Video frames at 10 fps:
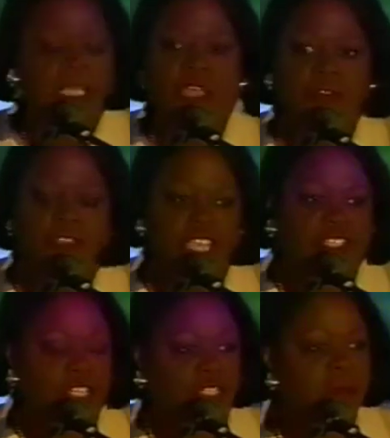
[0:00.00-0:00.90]
This
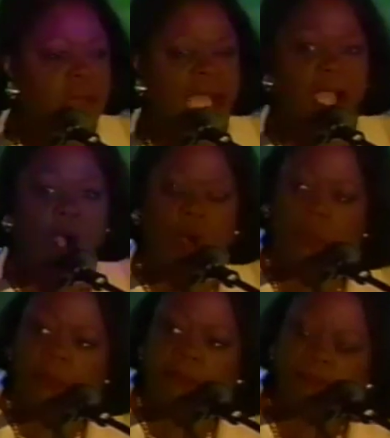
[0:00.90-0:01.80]
is my hope.
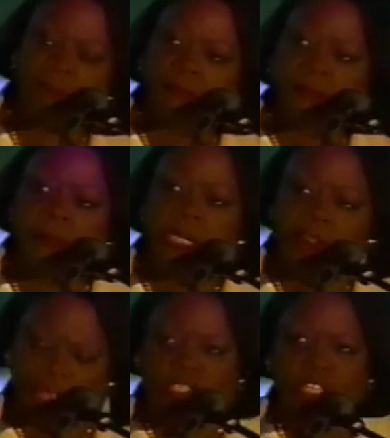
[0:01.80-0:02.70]

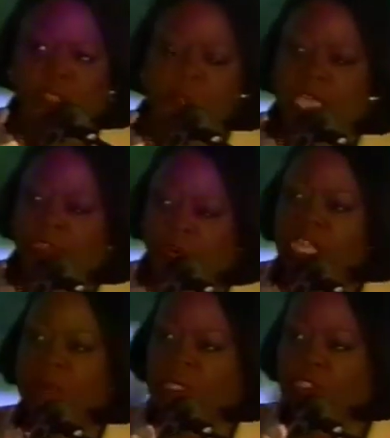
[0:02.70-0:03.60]
This is my
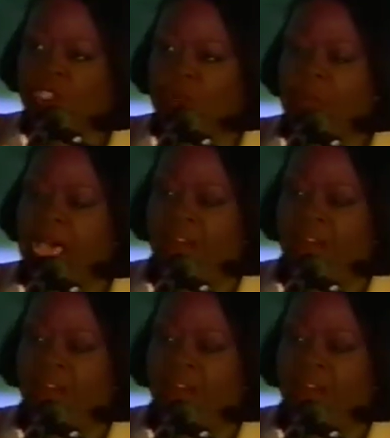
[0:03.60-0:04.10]
dream. This is my